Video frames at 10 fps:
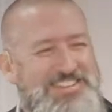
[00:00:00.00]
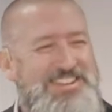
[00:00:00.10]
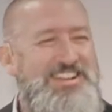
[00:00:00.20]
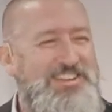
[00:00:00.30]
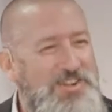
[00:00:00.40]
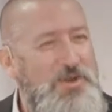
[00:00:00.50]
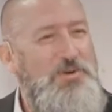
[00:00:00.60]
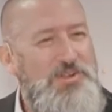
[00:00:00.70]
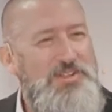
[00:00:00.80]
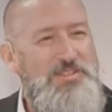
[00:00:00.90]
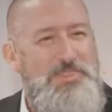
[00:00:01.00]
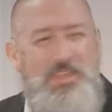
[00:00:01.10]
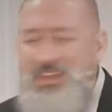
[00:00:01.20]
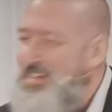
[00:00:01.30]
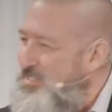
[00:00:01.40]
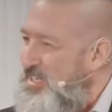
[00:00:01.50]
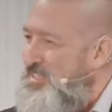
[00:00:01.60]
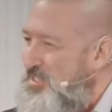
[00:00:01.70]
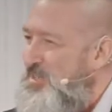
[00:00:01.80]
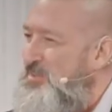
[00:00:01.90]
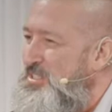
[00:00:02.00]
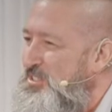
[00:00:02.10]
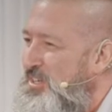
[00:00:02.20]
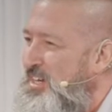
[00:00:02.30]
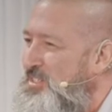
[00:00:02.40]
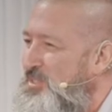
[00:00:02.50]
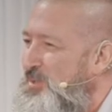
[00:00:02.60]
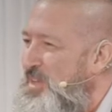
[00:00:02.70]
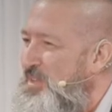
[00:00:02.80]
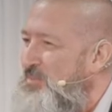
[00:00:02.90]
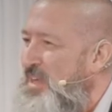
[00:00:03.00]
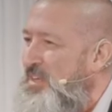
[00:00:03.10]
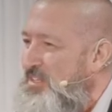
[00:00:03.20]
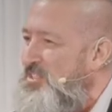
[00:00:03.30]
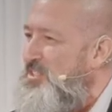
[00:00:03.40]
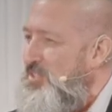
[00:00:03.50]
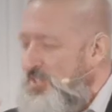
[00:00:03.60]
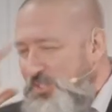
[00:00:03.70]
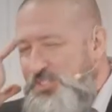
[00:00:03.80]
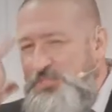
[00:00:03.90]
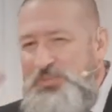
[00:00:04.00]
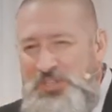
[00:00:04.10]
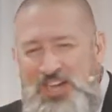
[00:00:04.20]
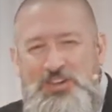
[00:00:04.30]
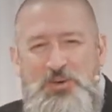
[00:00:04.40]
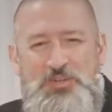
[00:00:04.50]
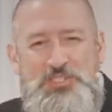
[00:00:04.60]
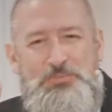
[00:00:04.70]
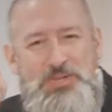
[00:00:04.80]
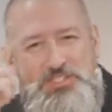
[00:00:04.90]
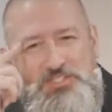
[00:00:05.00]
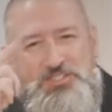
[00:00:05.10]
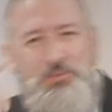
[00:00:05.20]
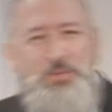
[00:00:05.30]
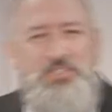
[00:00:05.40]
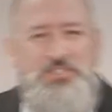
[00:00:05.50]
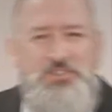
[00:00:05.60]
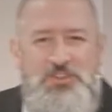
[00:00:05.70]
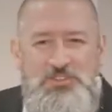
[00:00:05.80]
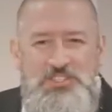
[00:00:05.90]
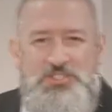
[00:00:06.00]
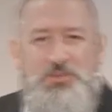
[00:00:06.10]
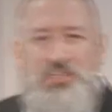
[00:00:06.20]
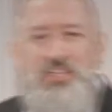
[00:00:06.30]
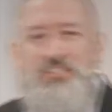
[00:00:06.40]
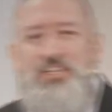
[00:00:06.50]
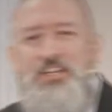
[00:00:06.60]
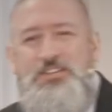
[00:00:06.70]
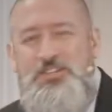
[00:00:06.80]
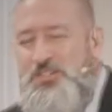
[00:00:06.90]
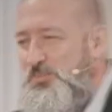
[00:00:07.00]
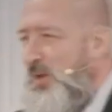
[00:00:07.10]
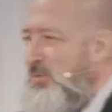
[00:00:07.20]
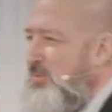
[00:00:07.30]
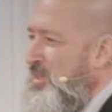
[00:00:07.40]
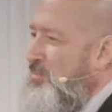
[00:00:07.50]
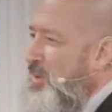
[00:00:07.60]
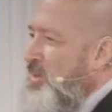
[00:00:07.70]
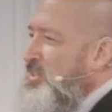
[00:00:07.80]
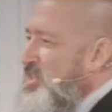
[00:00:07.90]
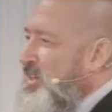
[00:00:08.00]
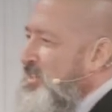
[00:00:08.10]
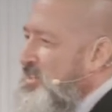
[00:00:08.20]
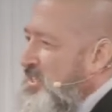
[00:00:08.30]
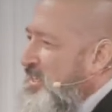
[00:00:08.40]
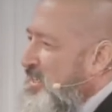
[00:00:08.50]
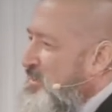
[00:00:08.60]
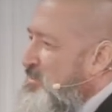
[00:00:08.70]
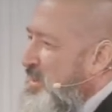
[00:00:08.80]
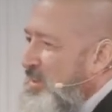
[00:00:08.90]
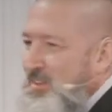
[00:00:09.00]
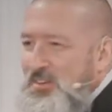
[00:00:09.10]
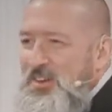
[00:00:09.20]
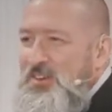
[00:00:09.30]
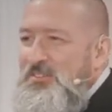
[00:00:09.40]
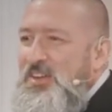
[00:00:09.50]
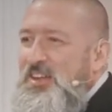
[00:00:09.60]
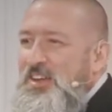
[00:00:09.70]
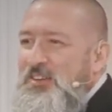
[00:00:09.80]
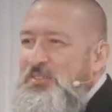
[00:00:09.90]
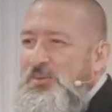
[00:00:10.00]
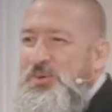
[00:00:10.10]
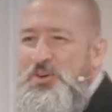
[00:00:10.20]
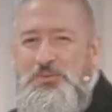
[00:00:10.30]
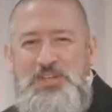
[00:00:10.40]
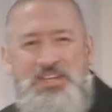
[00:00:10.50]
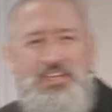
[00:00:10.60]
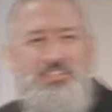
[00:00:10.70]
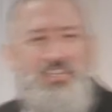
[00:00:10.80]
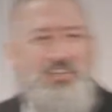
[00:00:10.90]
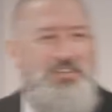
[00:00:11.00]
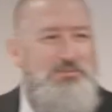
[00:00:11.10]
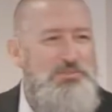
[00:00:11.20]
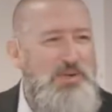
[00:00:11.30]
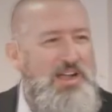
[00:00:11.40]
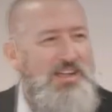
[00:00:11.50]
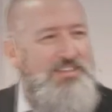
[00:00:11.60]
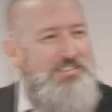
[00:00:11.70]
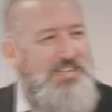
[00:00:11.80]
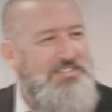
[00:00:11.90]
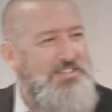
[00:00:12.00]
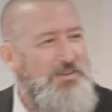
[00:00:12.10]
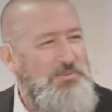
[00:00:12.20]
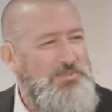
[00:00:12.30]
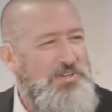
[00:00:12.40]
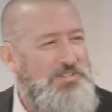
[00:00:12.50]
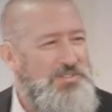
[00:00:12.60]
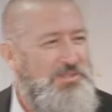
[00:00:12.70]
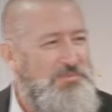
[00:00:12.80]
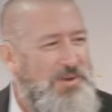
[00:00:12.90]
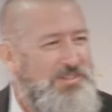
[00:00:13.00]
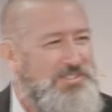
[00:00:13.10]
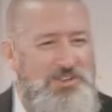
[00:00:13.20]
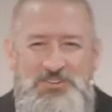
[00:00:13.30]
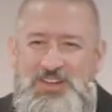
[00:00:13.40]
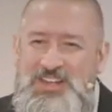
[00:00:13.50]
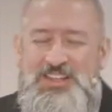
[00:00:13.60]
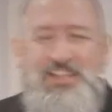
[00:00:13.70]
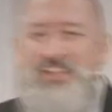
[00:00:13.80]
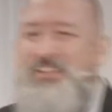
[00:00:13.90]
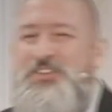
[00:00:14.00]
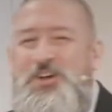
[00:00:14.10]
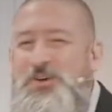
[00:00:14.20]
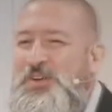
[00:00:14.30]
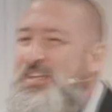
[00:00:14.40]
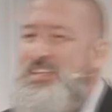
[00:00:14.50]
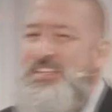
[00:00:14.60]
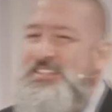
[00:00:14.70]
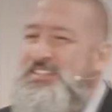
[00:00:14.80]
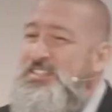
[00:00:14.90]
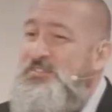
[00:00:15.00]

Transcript: I know. And it's going to be strange the way they make it, because I know what you're picturing. You're picturing all these little kids. There's probably a butter churn sitting in the middle of the room, and each kid comes by and takes a couple turns on the butter churn, right? No, get this.